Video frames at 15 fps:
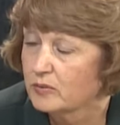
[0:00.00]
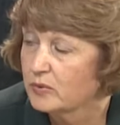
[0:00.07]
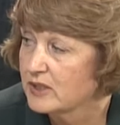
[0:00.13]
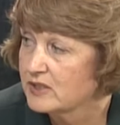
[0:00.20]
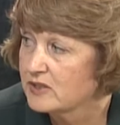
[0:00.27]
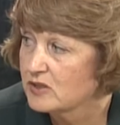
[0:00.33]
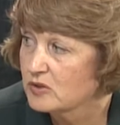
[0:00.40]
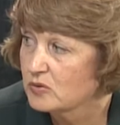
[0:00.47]
the
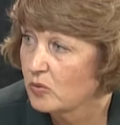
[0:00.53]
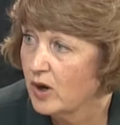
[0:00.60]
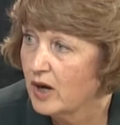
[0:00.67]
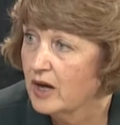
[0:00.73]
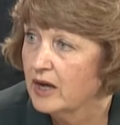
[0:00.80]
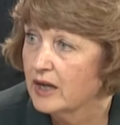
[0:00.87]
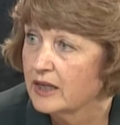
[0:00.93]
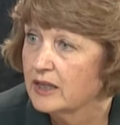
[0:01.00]
reasons
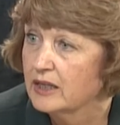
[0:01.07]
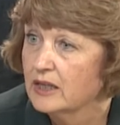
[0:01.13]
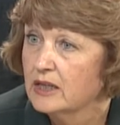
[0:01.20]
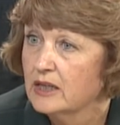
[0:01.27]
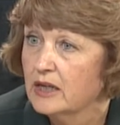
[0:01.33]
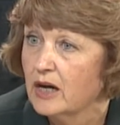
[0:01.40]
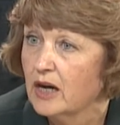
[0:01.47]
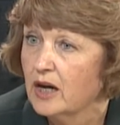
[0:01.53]
why
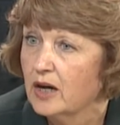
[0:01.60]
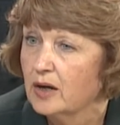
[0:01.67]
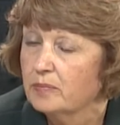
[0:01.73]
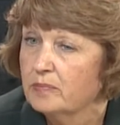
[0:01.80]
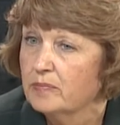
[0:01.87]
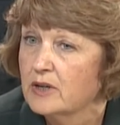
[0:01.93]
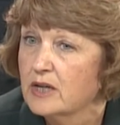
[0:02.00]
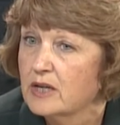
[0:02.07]

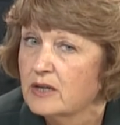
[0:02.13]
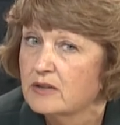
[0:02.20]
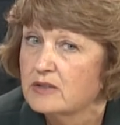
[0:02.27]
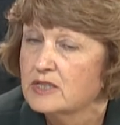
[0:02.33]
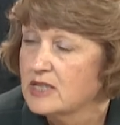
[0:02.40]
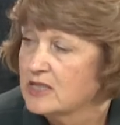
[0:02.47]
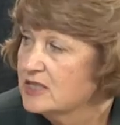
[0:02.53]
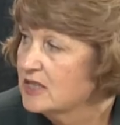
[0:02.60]

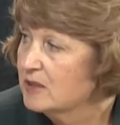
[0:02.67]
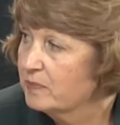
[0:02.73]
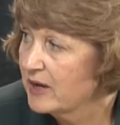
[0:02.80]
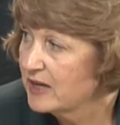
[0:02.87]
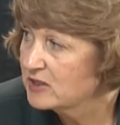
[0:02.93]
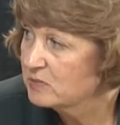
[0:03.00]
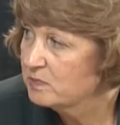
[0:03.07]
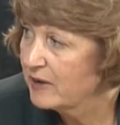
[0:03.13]
TTIP
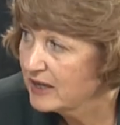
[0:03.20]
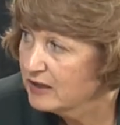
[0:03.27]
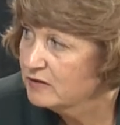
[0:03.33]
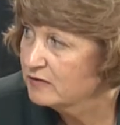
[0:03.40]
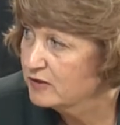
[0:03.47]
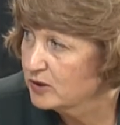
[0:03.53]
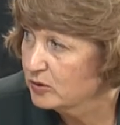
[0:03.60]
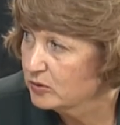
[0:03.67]
has been
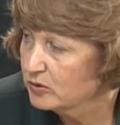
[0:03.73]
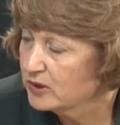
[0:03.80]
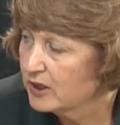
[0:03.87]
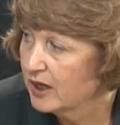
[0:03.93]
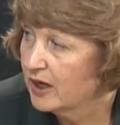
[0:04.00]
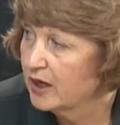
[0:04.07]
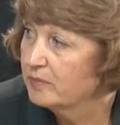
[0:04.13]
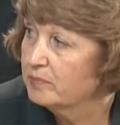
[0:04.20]
viewed
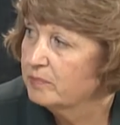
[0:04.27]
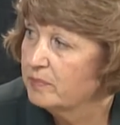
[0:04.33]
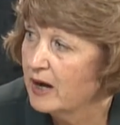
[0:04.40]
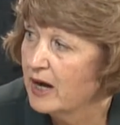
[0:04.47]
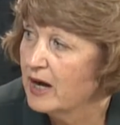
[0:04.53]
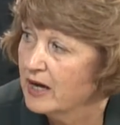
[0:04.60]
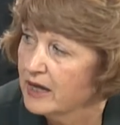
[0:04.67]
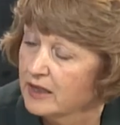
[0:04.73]

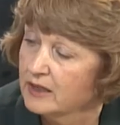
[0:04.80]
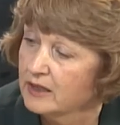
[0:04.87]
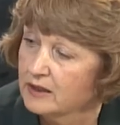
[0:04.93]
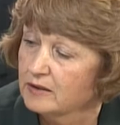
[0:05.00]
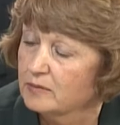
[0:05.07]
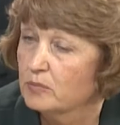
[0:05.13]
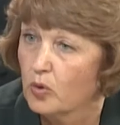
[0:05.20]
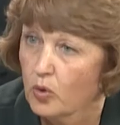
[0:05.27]
by
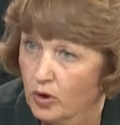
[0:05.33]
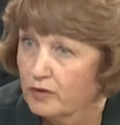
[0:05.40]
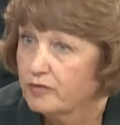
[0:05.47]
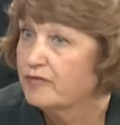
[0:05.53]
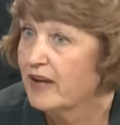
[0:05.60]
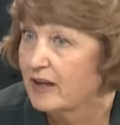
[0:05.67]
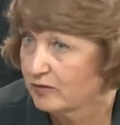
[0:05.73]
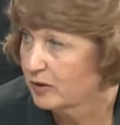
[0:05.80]
more
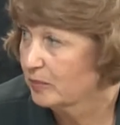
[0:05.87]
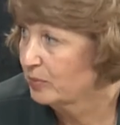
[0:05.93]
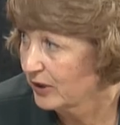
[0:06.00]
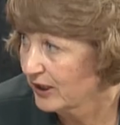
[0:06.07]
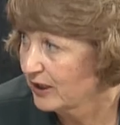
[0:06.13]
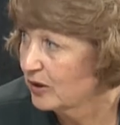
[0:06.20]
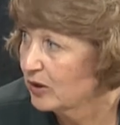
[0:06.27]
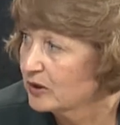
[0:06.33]

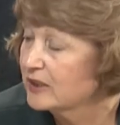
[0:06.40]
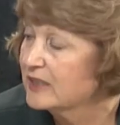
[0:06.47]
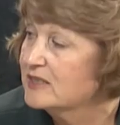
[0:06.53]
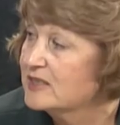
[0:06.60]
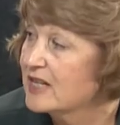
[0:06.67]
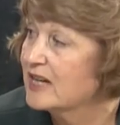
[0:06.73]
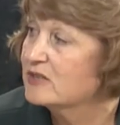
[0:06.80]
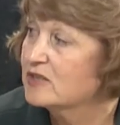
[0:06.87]
favorably, or at
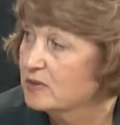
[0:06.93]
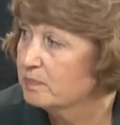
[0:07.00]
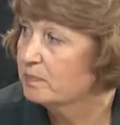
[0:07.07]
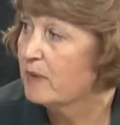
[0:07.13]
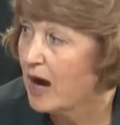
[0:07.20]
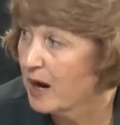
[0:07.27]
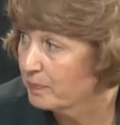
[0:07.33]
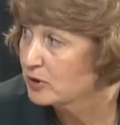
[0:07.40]
least as the
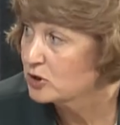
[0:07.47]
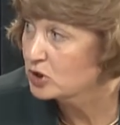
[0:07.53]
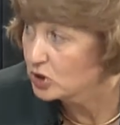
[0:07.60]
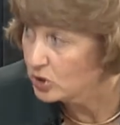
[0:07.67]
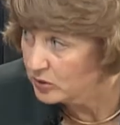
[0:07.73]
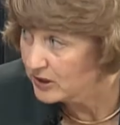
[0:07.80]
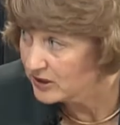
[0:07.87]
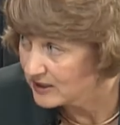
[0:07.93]

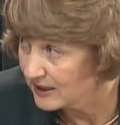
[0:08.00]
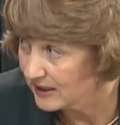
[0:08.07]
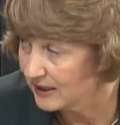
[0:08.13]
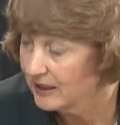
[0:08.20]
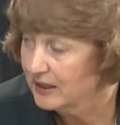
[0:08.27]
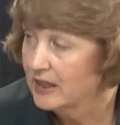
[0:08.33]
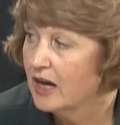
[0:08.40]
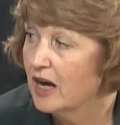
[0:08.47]

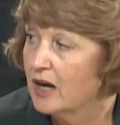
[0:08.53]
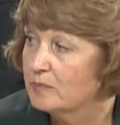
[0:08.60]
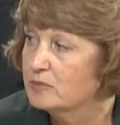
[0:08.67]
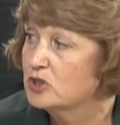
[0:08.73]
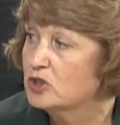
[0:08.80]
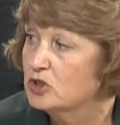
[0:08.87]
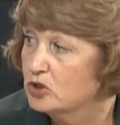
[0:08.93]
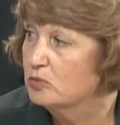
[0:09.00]
opportunity
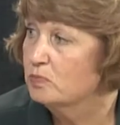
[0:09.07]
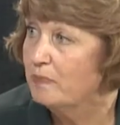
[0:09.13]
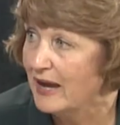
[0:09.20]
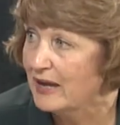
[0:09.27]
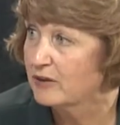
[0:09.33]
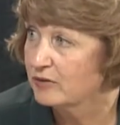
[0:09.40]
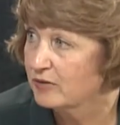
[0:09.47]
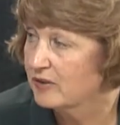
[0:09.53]
to do better